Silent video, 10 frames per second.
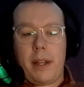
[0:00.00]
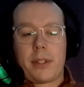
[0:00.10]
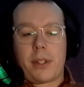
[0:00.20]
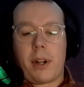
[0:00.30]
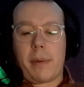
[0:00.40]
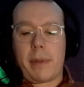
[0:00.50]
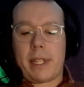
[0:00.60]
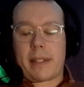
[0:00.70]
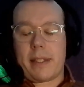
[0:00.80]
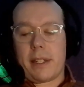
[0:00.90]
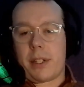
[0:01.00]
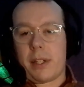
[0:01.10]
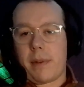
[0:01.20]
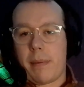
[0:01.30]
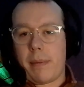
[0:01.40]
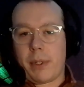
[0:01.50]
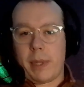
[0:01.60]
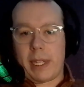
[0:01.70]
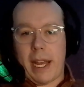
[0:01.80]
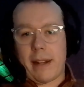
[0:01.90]
starting with sex addiction around
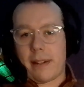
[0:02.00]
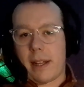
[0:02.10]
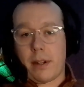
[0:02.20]
between like 8 and 10